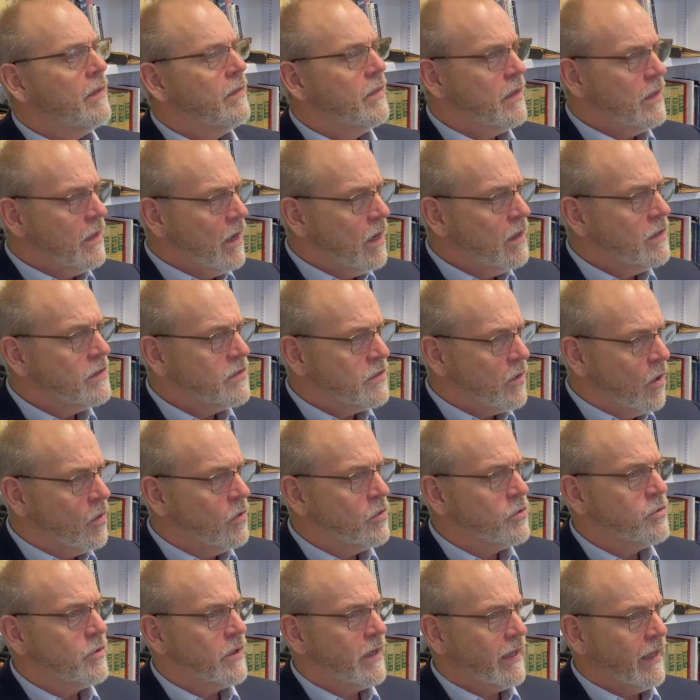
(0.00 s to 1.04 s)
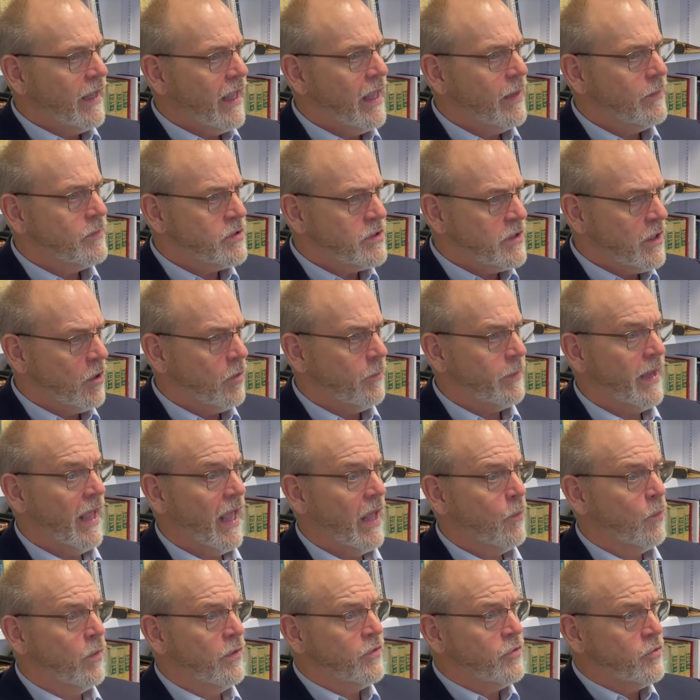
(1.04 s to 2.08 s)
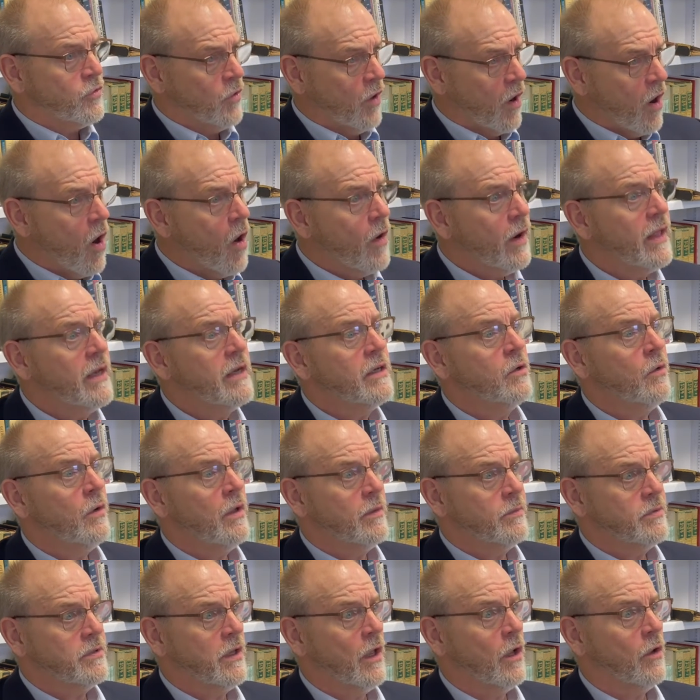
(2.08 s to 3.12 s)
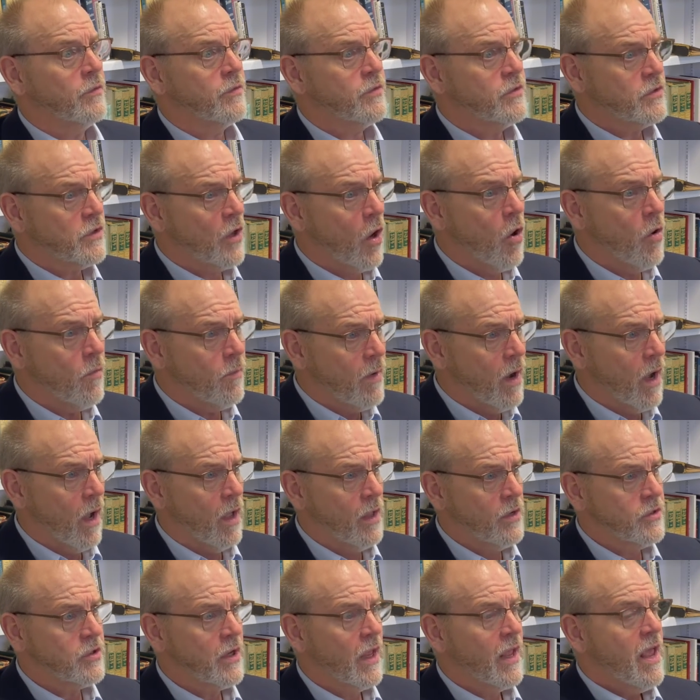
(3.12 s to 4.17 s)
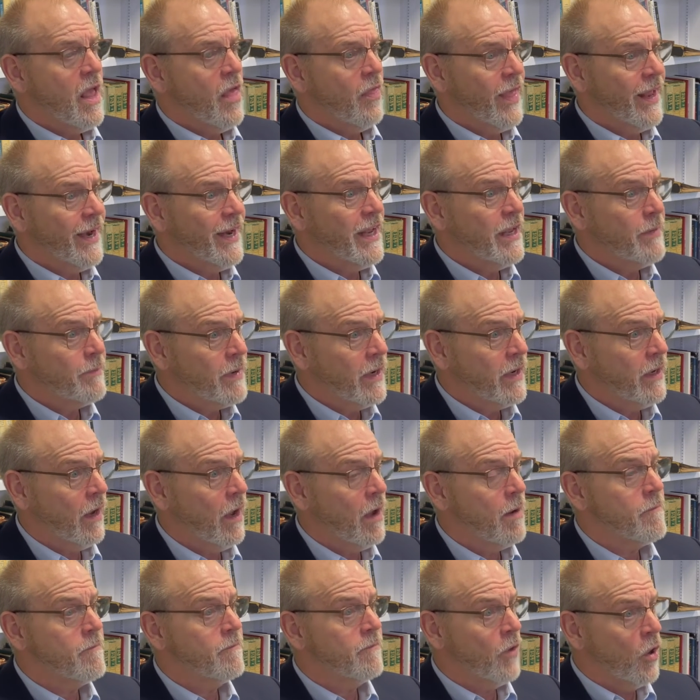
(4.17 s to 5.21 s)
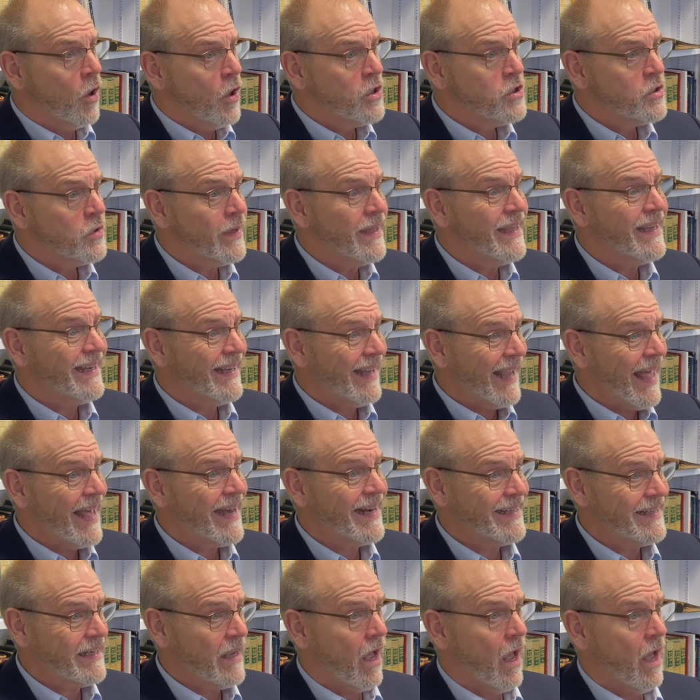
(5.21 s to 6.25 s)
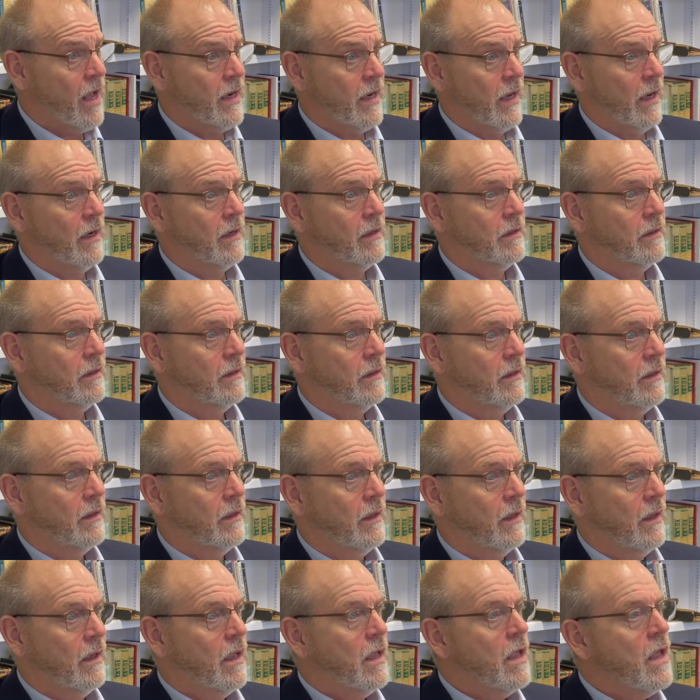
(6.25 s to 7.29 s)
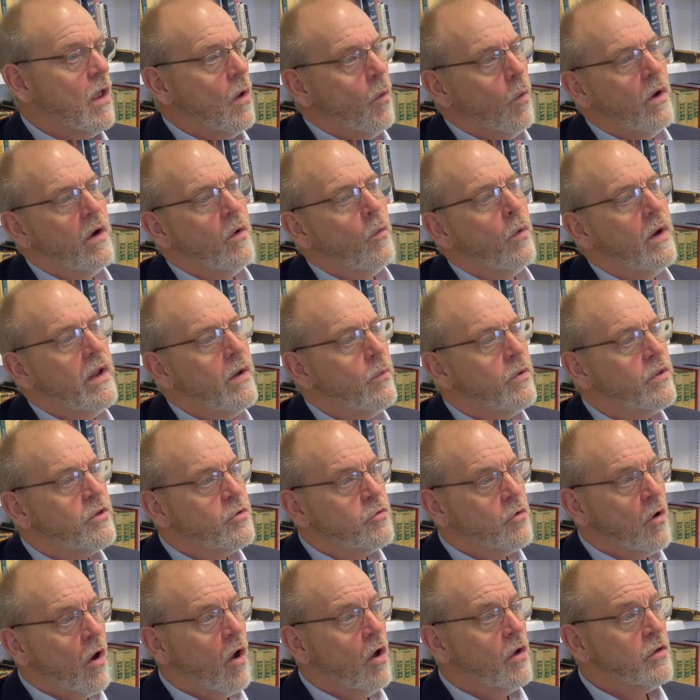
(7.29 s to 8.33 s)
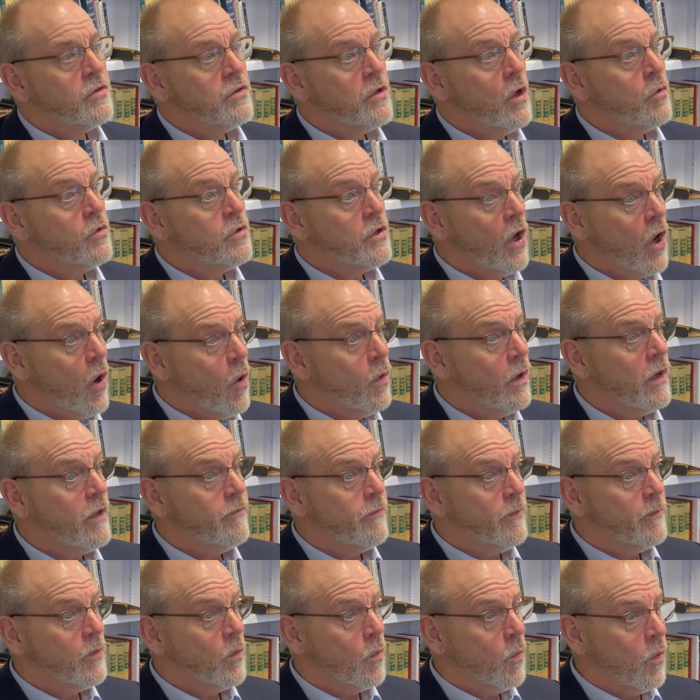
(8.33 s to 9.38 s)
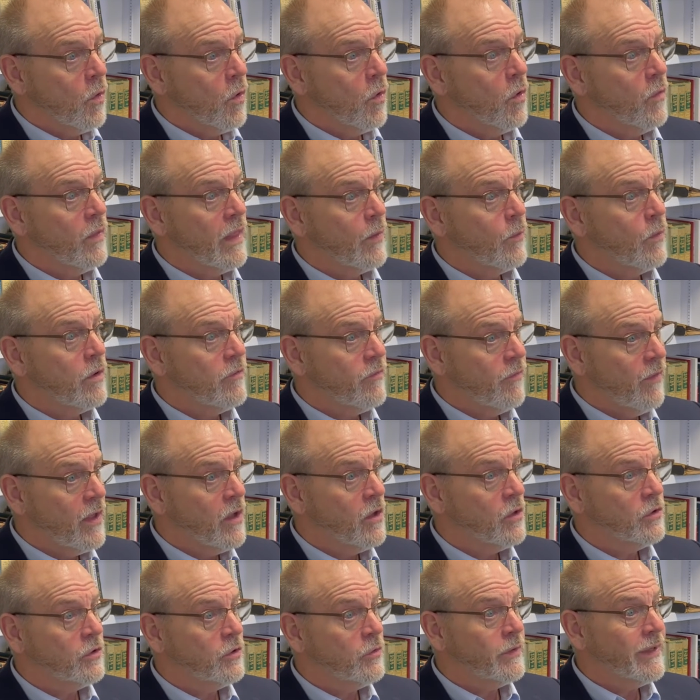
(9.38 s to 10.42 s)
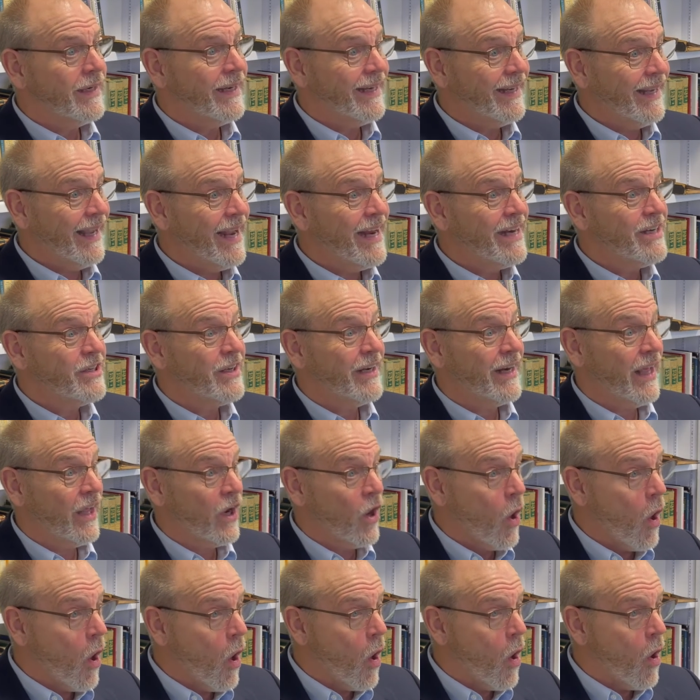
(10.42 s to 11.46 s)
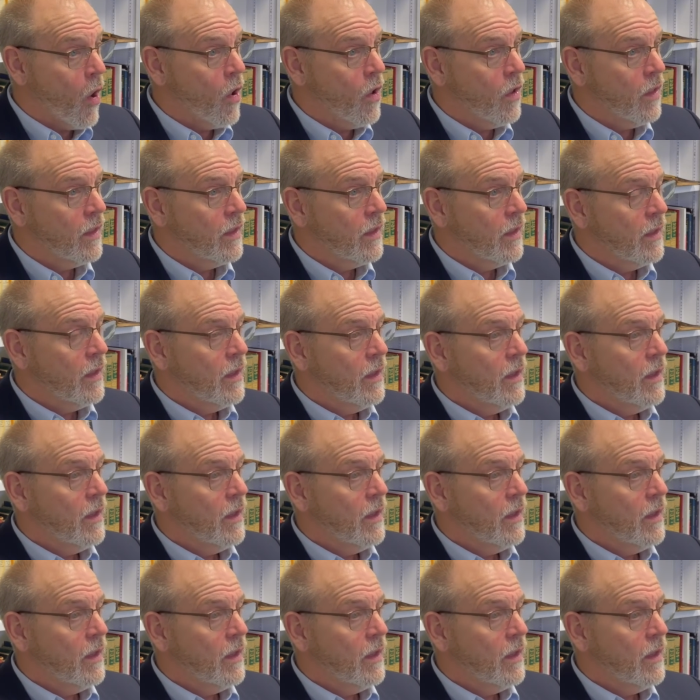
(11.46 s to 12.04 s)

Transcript: The young soldier at Camp Shelby had withdrawn into himself so much that he had become virtually catatonic. When we withdraw so totally from the world that we fail to engage it at all,